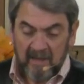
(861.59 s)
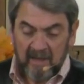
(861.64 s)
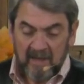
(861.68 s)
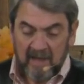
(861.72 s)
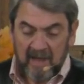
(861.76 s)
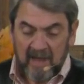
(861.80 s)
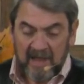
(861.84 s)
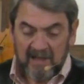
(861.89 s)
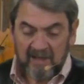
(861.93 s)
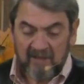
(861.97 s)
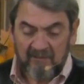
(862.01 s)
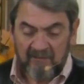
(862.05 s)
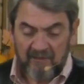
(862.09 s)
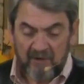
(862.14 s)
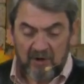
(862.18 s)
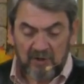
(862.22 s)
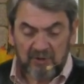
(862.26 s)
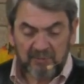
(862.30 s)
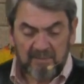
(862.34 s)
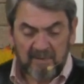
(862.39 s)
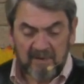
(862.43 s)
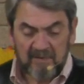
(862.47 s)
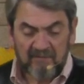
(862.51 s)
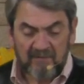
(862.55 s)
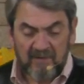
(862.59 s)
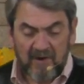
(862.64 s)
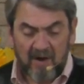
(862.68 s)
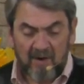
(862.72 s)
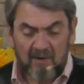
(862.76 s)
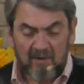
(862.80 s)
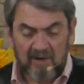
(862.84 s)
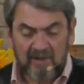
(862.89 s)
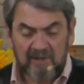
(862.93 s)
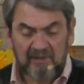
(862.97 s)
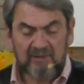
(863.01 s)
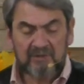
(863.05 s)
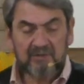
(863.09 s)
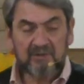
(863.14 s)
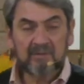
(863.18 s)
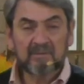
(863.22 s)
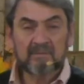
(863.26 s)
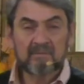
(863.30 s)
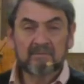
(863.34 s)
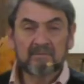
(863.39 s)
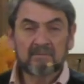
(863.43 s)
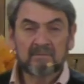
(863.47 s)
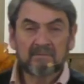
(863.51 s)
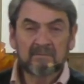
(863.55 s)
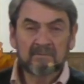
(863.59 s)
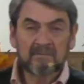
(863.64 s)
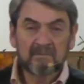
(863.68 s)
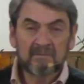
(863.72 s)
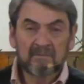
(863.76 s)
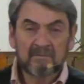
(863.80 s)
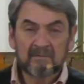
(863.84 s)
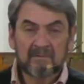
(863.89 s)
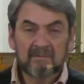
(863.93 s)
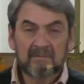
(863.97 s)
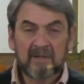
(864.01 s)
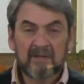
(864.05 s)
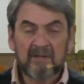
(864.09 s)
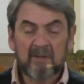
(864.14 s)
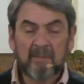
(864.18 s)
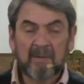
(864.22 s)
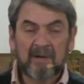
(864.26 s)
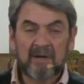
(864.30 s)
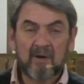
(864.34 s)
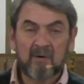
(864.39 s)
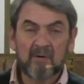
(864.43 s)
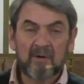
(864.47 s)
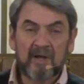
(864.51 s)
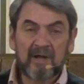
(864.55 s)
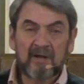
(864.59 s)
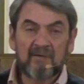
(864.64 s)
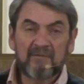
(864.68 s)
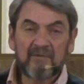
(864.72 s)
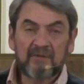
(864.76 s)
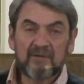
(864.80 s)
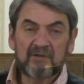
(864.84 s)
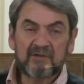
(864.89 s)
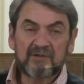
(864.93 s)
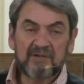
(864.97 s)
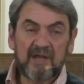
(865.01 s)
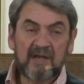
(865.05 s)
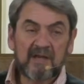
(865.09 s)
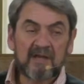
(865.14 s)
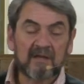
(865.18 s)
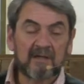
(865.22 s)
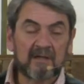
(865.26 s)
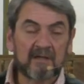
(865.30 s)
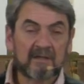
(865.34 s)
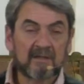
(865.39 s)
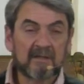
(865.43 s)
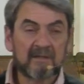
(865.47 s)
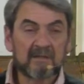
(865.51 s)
Had the first been faultless, then there'd be no need for the second.